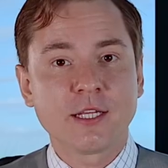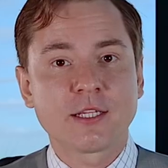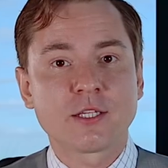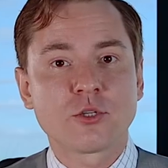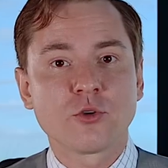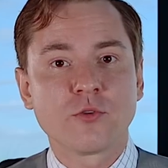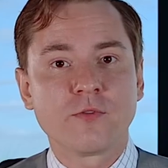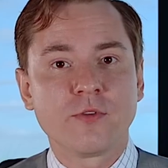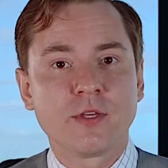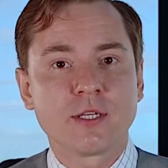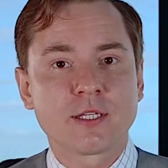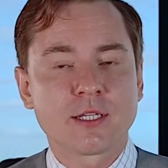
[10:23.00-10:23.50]

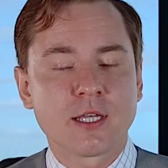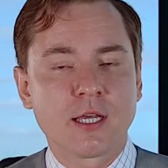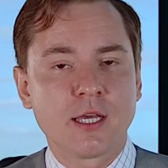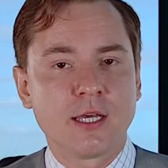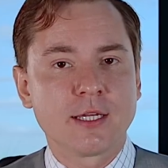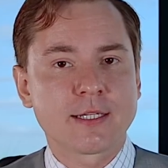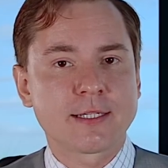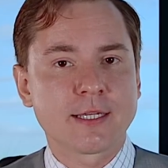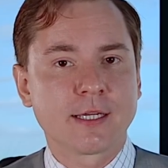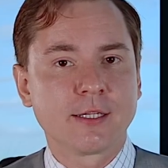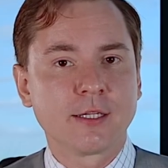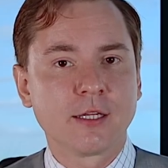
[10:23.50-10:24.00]
E-2
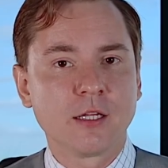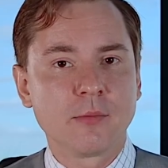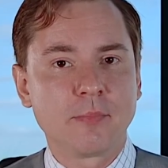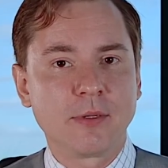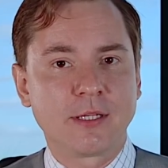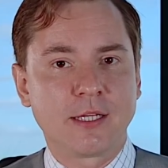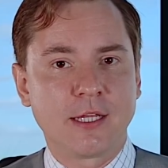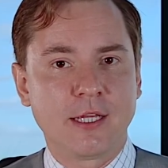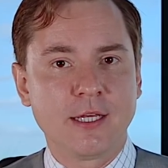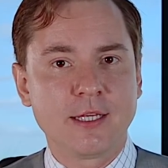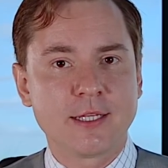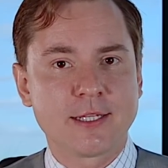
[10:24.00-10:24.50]
visa, it's a little
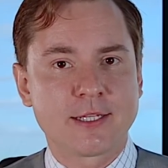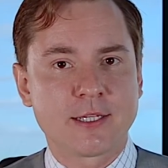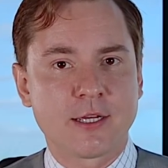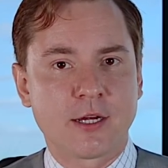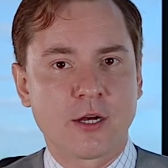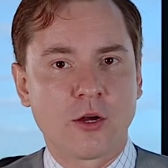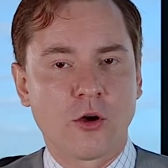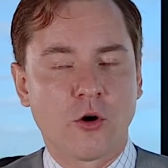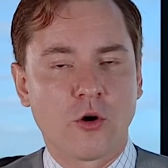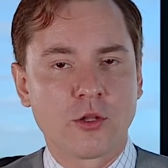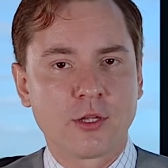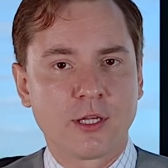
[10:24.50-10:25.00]
bit
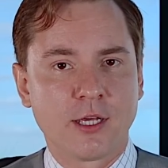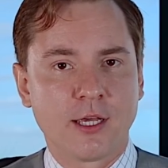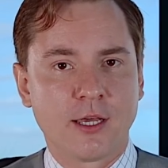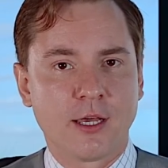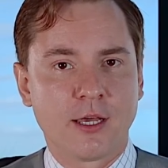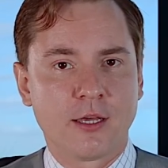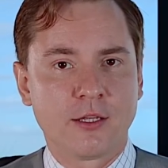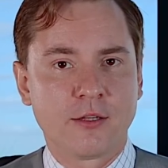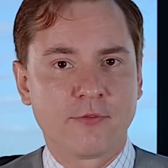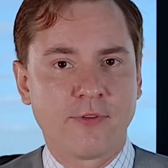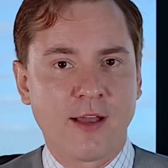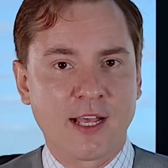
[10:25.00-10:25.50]
easier on
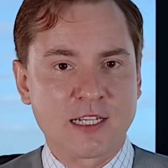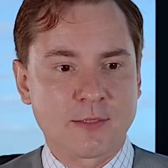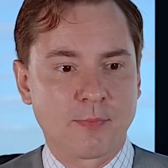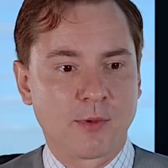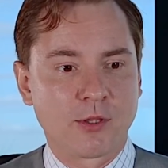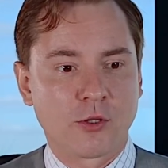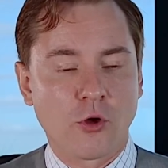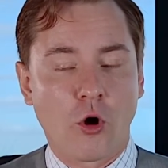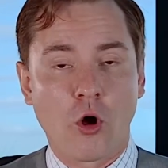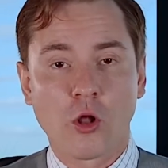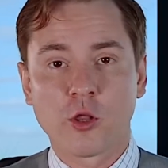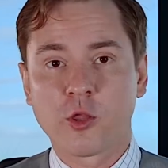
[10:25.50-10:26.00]
the
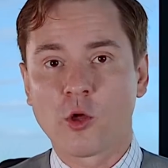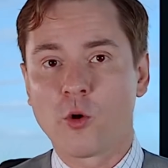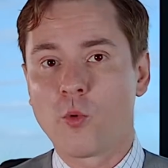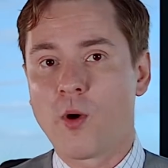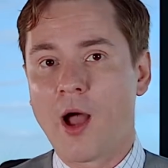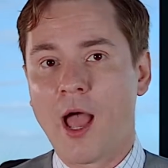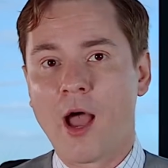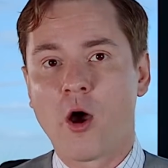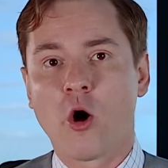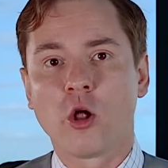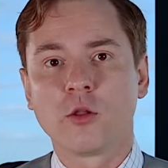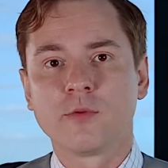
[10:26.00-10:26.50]
investment, although
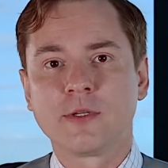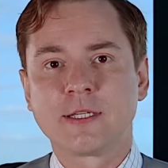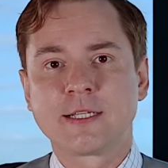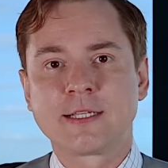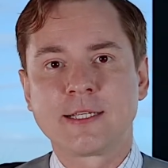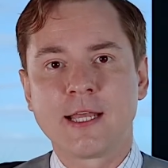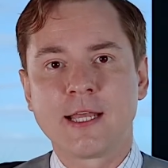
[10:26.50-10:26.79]
I always